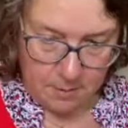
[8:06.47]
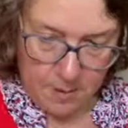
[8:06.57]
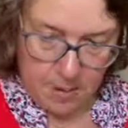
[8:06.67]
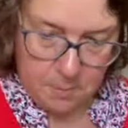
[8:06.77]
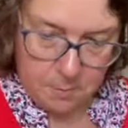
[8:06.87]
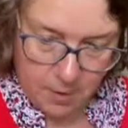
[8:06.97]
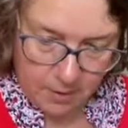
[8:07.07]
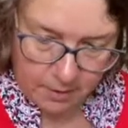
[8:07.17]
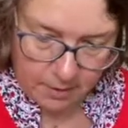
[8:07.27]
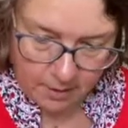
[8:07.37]
my
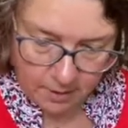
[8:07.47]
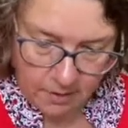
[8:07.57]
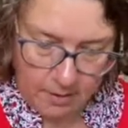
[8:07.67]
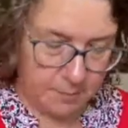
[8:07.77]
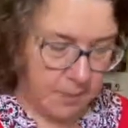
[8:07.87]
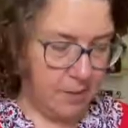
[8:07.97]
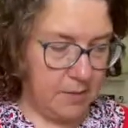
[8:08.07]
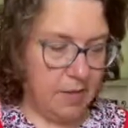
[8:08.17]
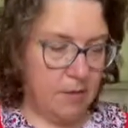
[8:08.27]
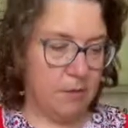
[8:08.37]
marker, I'm going
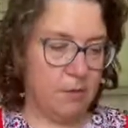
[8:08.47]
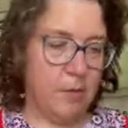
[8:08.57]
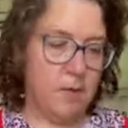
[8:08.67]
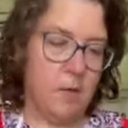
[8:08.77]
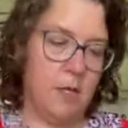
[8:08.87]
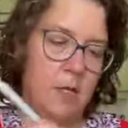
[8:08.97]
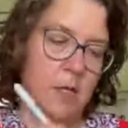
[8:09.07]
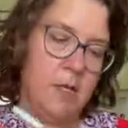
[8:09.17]
to take the green one,